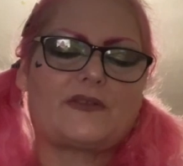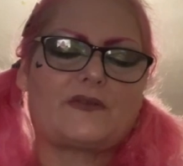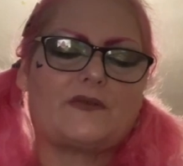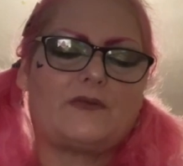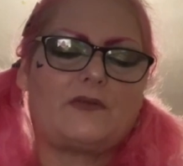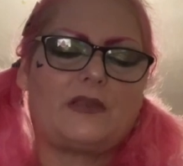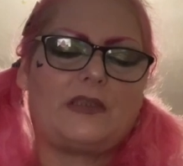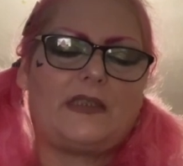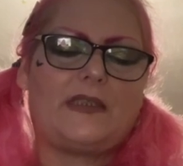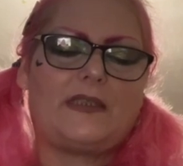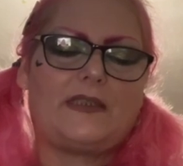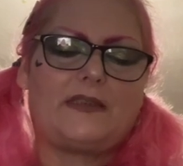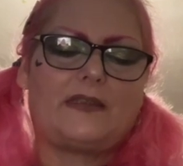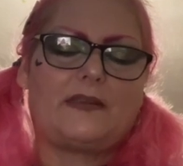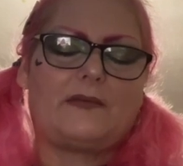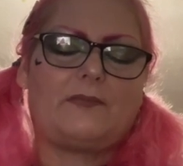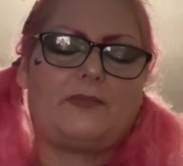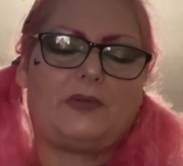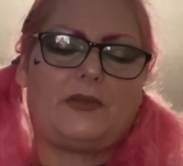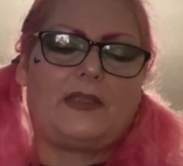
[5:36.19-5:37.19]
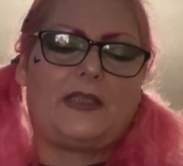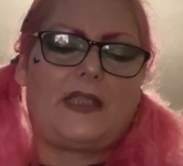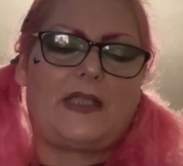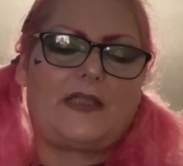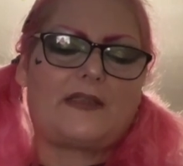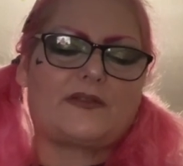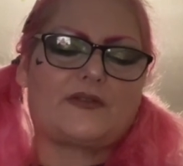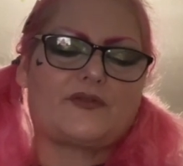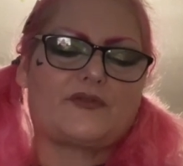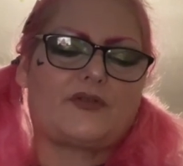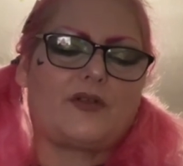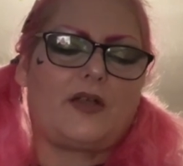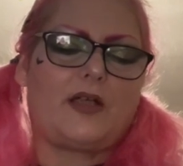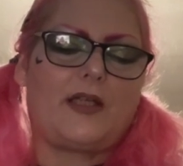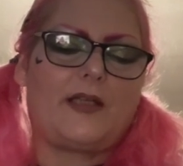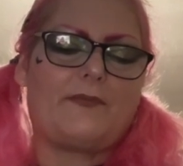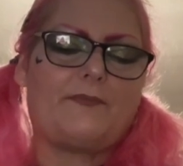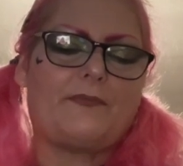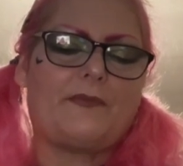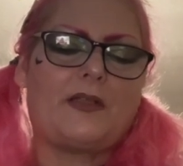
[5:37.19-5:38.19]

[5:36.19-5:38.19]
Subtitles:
all clean, and pull it out to dry.